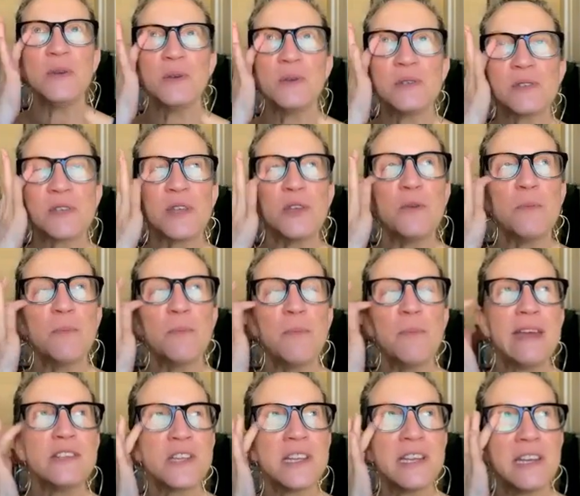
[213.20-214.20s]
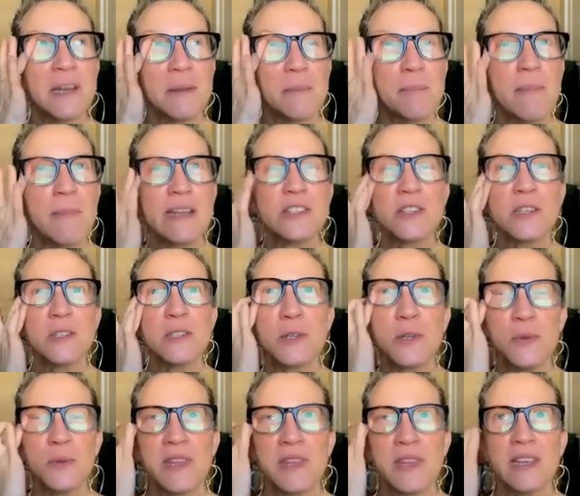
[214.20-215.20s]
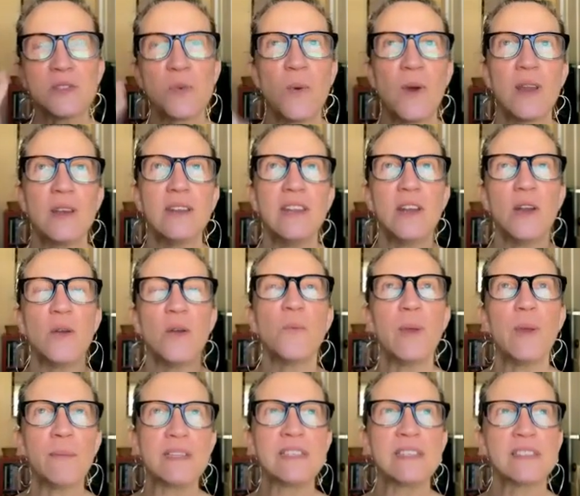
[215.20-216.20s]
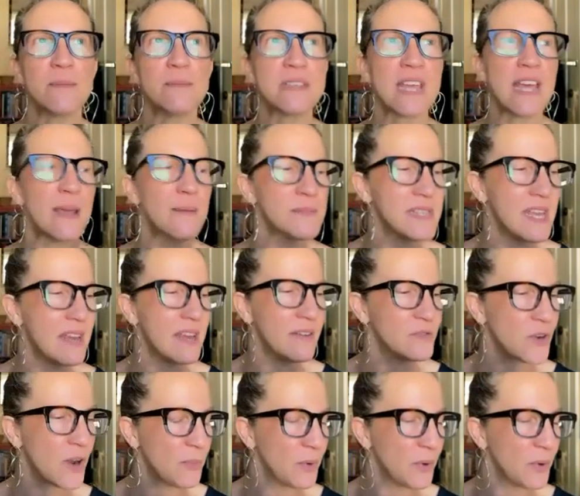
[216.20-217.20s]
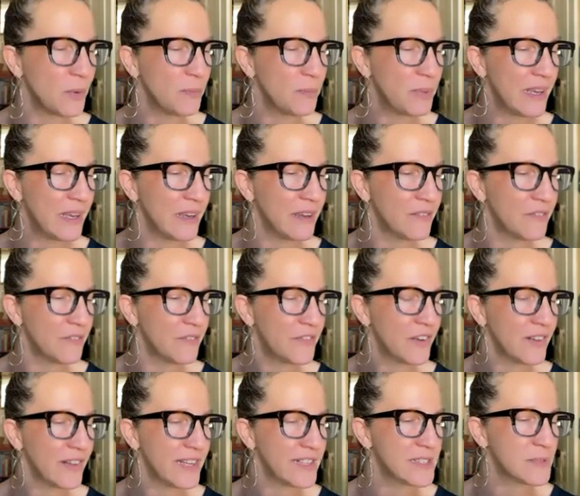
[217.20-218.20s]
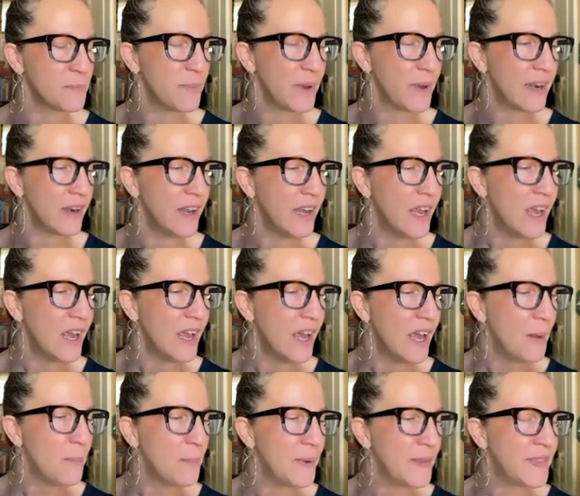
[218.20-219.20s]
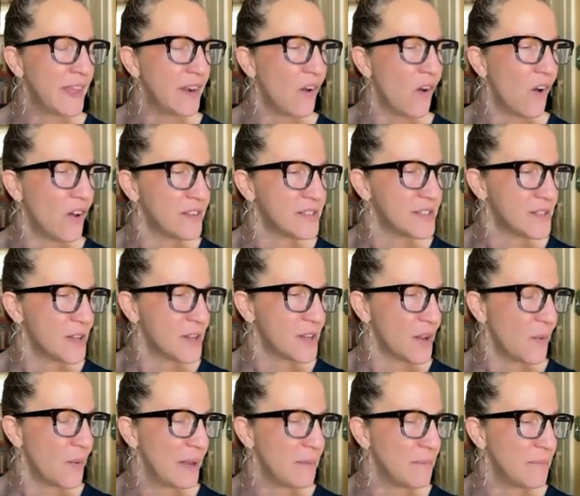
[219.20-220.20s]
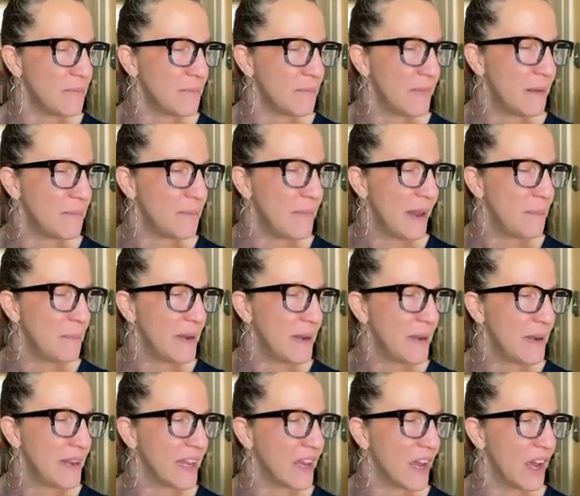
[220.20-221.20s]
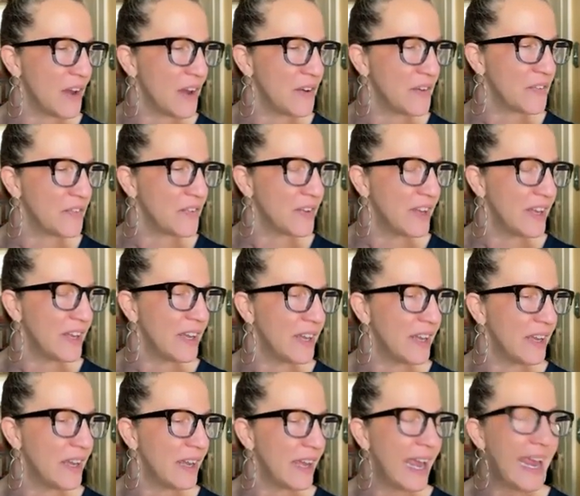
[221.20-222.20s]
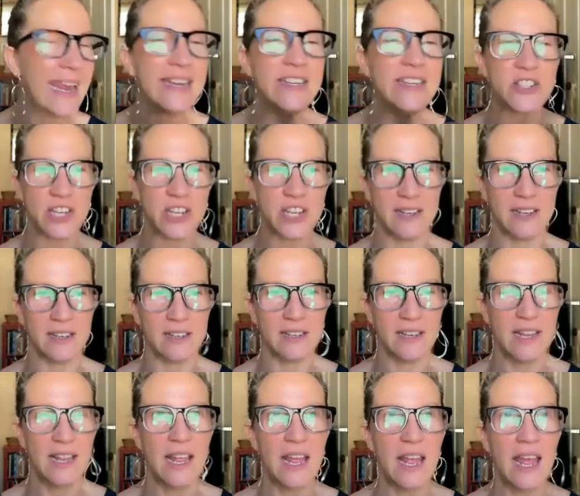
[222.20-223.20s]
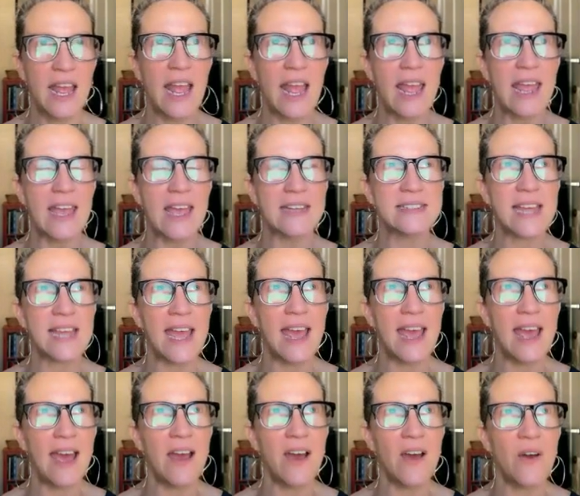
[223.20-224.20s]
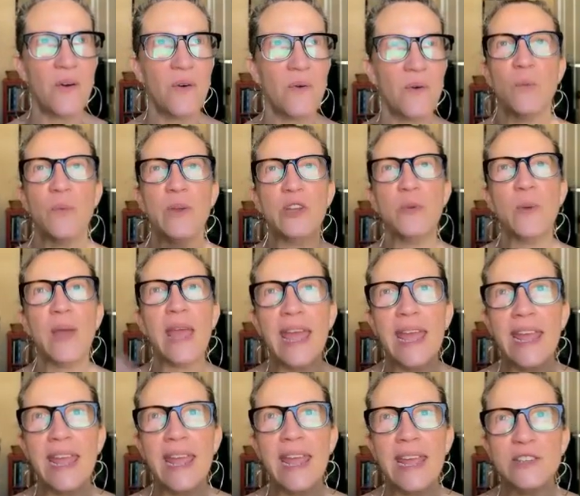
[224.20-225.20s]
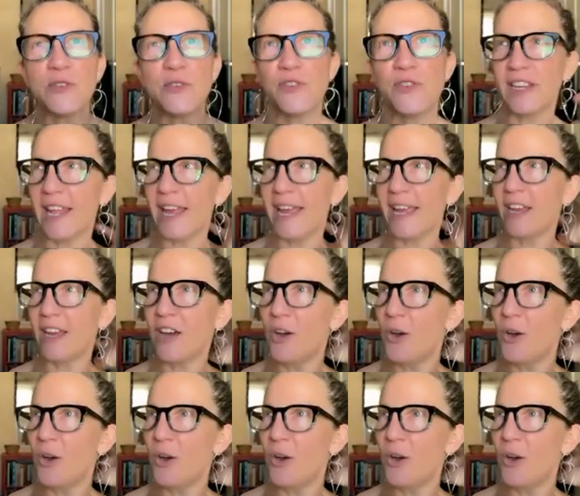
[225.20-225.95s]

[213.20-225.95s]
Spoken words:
So you mentioned two things. One, women sometimes have trouble being fearless, but then also it made me think of aging. And how when you age, you feel like,